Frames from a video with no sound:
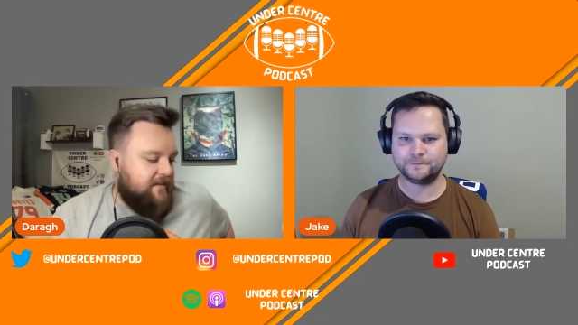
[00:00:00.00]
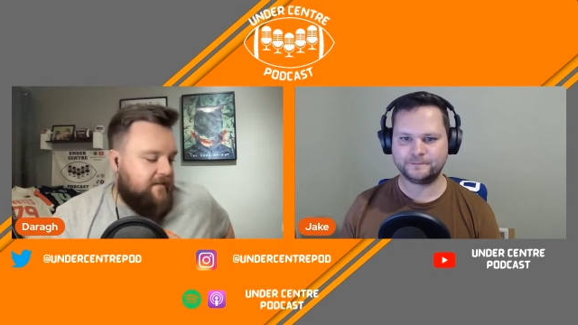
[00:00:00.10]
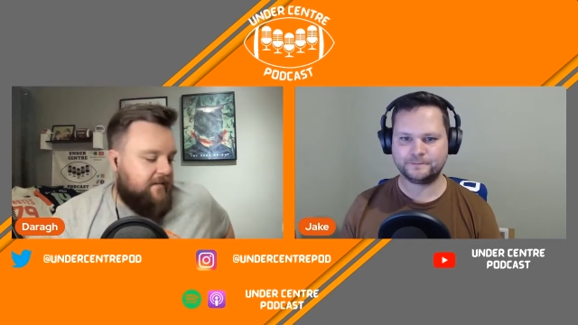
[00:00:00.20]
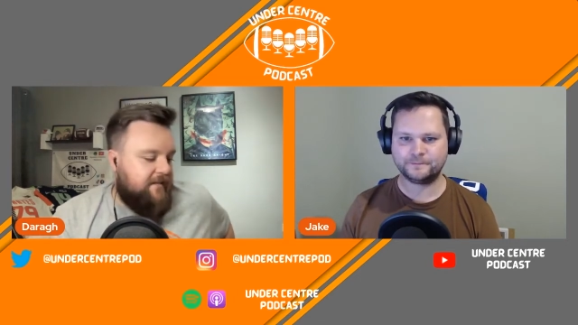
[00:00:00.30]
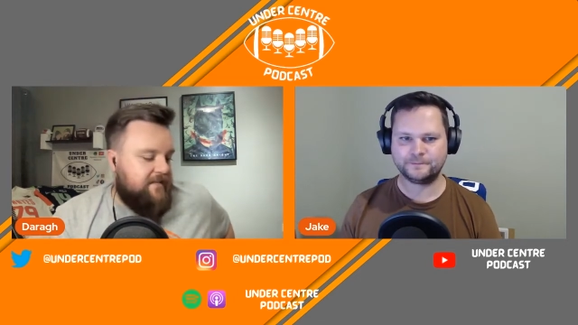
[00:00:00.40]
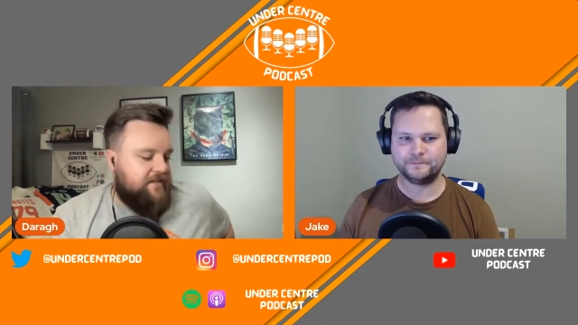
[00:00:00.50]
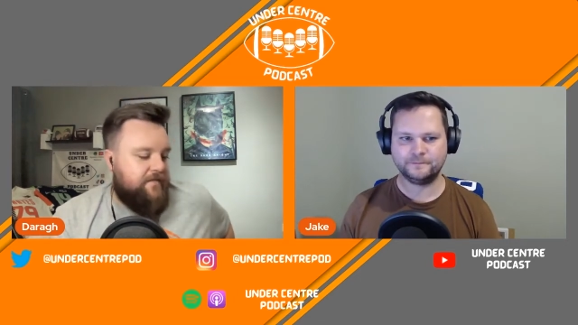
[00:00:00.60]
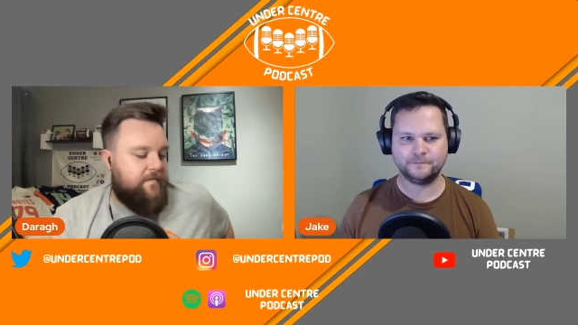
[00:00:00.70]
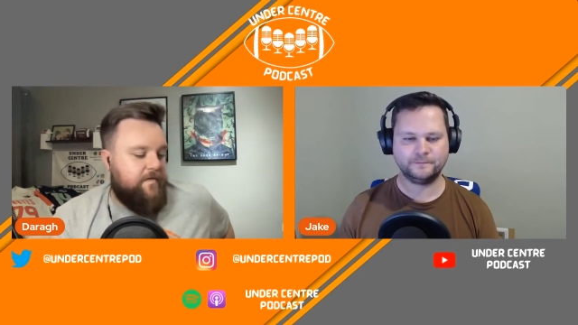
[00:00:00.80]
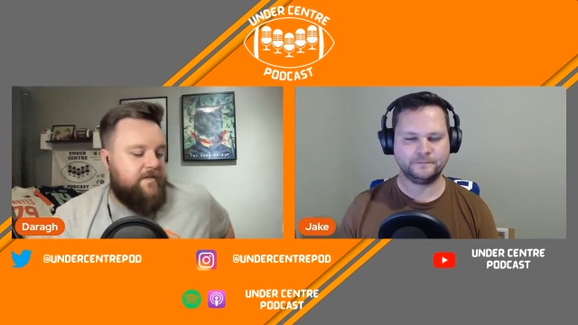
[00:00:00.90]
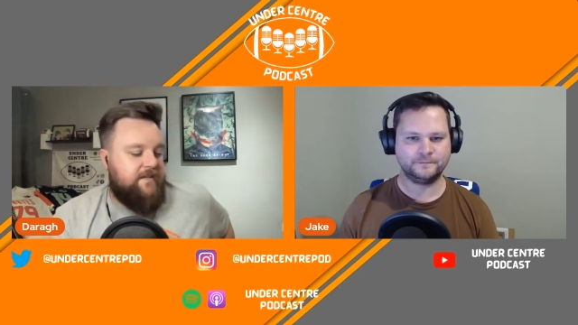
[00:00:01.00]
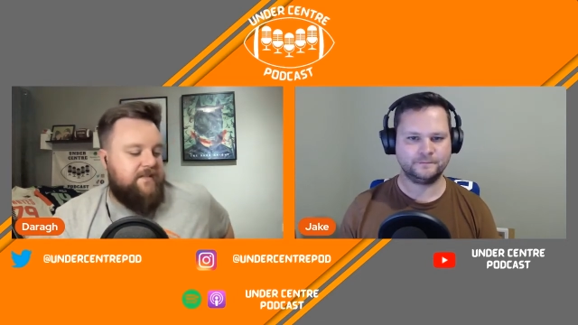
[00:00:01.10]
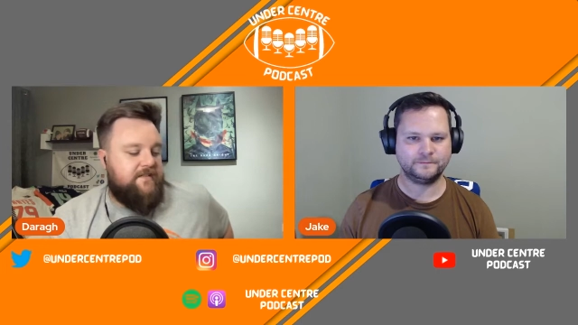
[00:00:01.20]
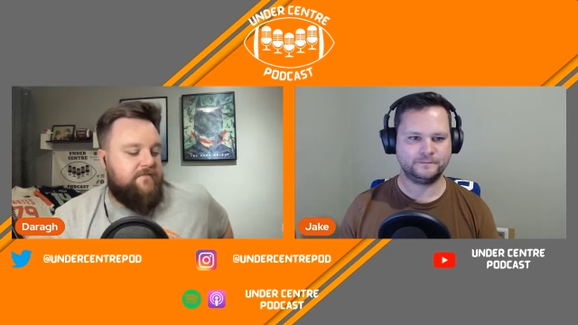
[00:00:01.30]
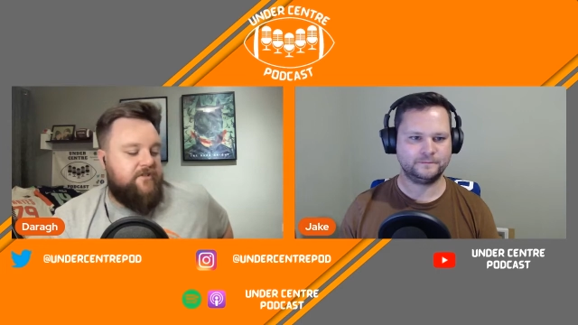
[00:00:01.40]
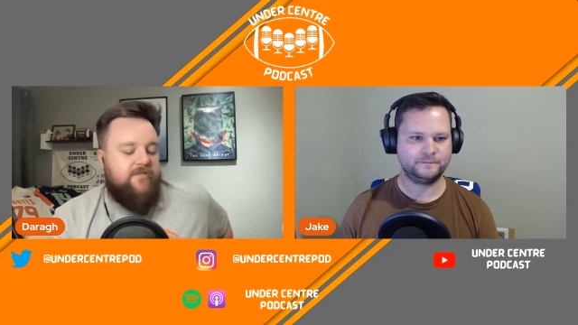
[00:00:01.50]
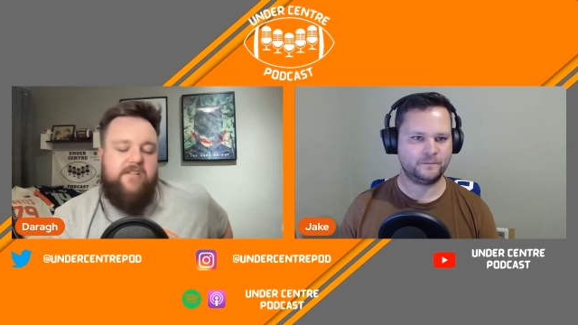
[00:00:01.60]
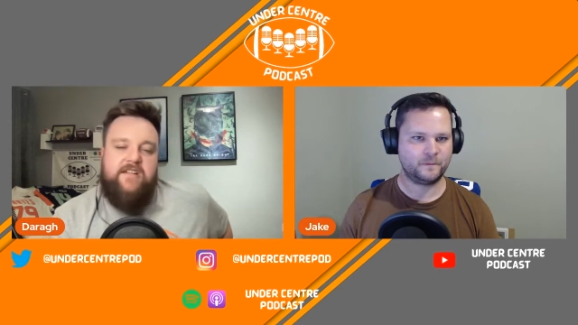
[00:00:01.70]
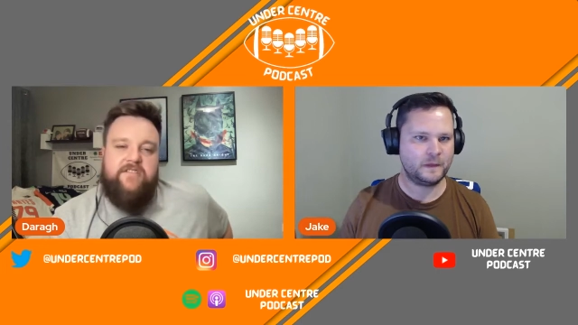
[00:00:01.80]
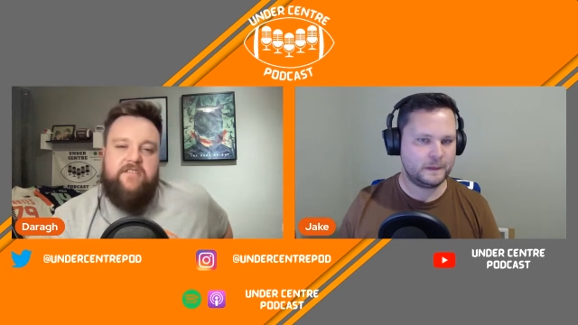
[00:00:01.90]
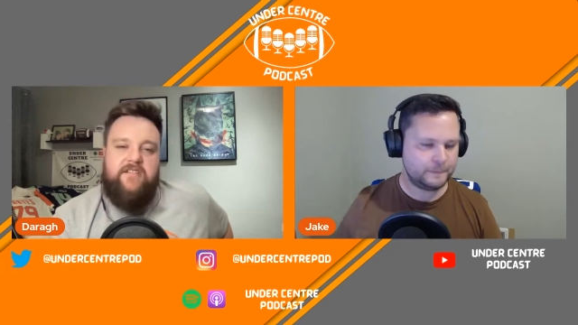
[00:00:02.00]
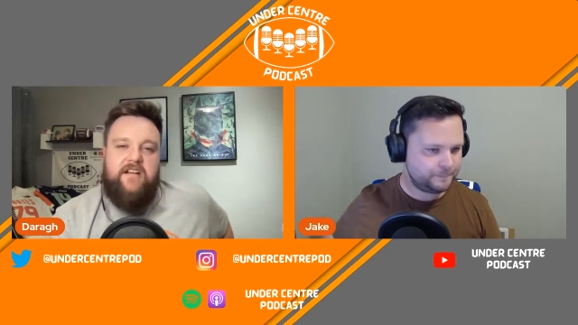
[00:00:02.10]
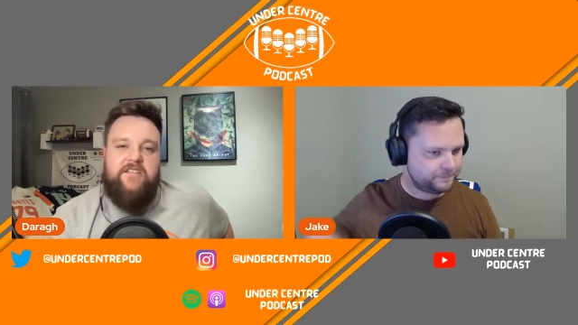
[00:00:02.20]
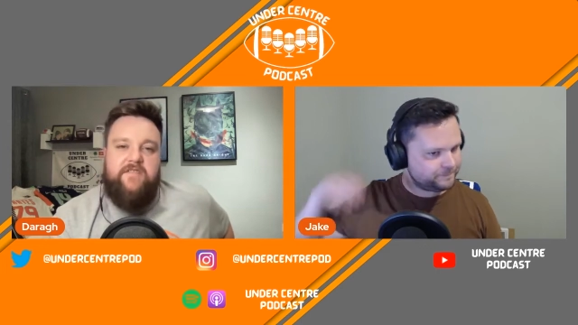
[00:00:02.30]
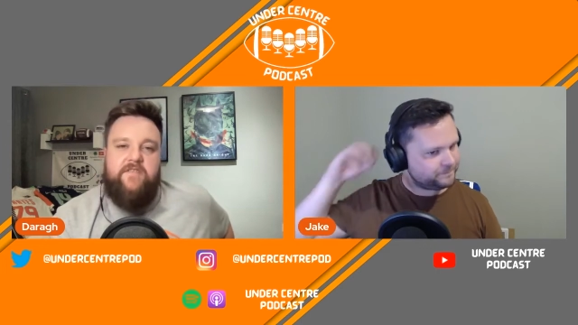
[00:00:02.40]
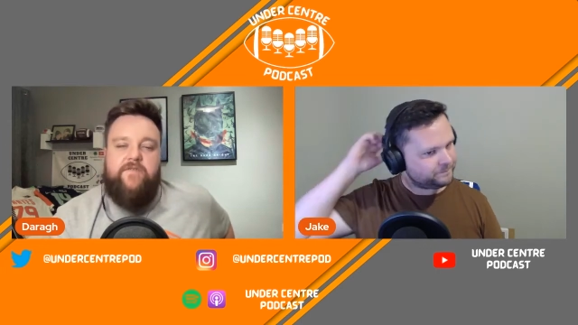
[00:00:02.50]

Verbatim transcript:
Speaker 1: I, will let you go first on this one. Your initial thoughts of the